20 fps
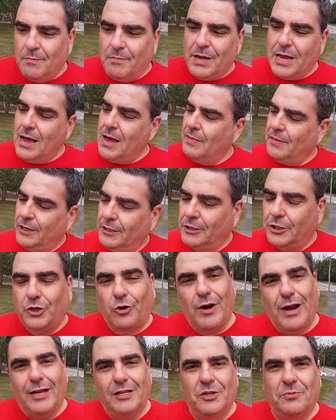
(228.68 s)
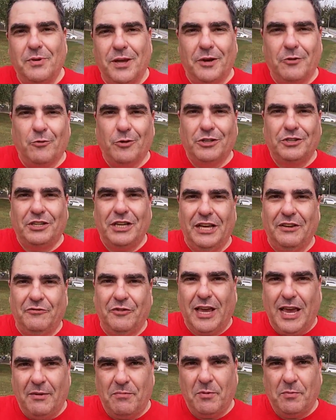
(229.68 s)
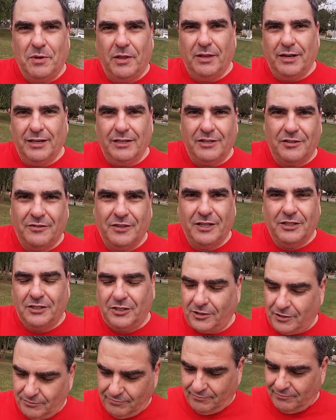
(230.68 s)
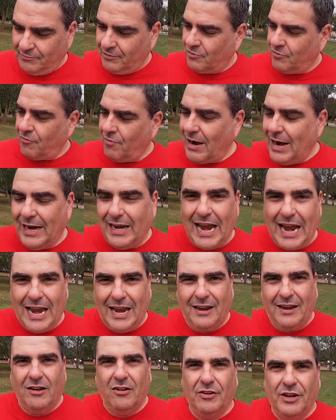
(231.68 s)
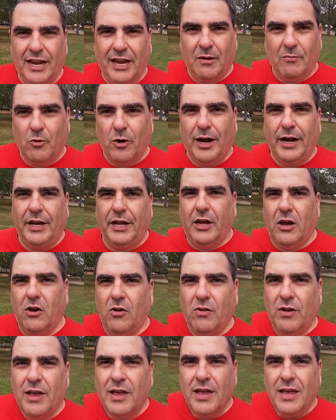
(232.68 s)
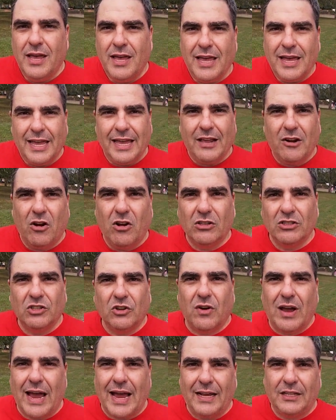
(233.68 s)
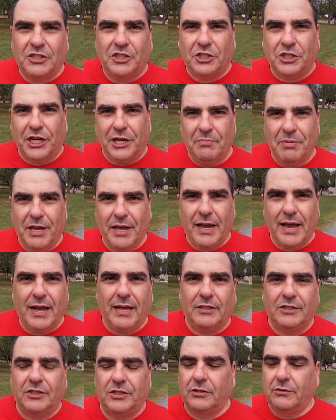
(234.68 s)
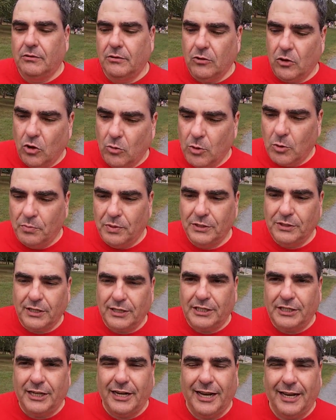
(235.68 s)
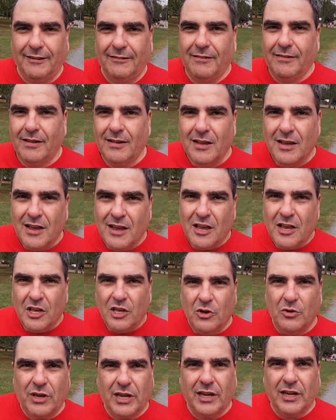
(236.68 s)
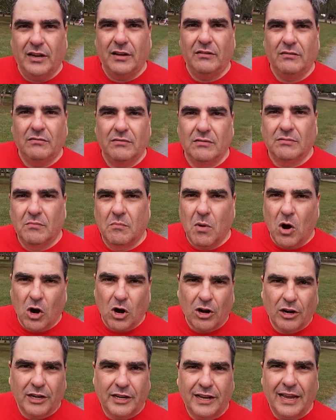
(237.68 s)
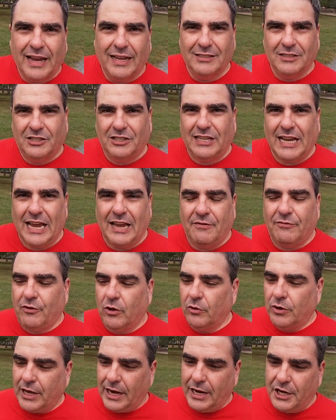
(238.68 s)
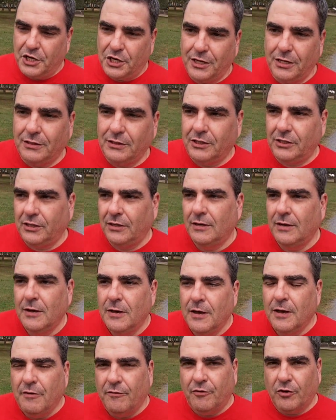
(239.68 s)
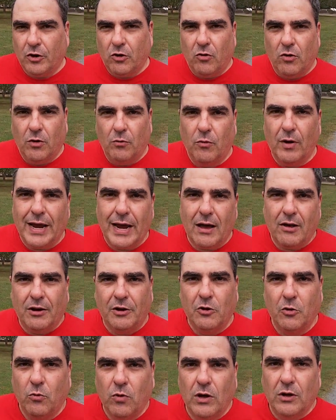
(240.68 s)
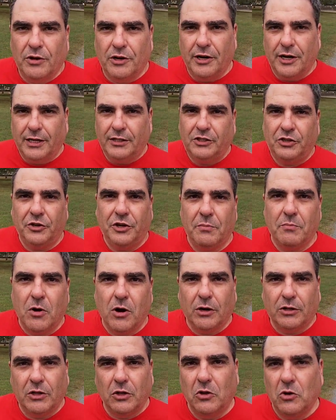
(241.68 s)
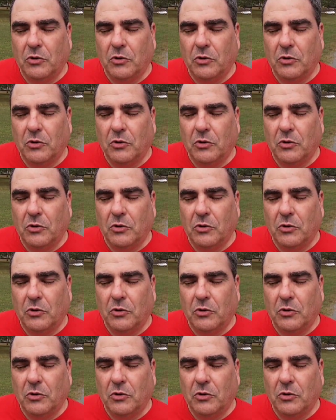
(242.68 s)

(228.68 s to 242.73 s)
Beyond the transmit and receive capabilities of this great handheld ham radio, it also has GPS, global positioning. You can mark and save locations. If you're going way out in the wilderness, you can mark the